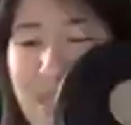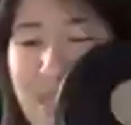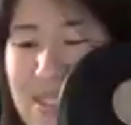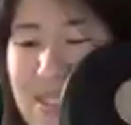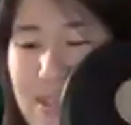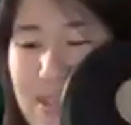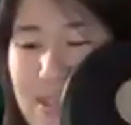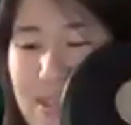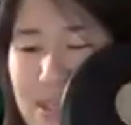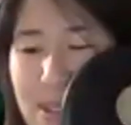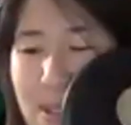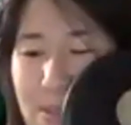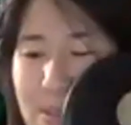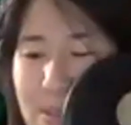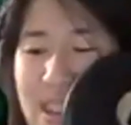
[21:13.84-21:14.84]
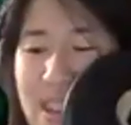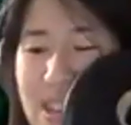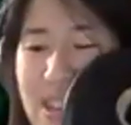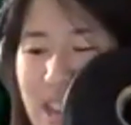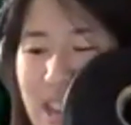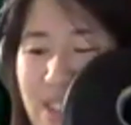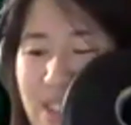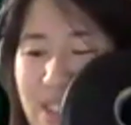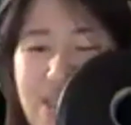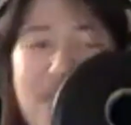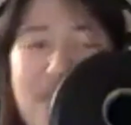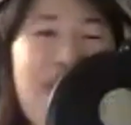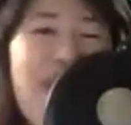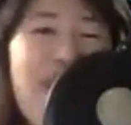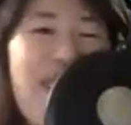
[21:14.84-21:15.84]
thank you so much,
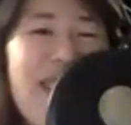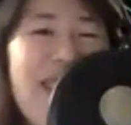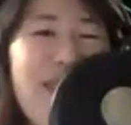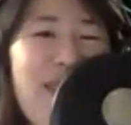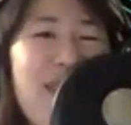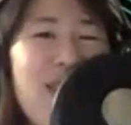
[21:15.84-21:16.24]
Adria, for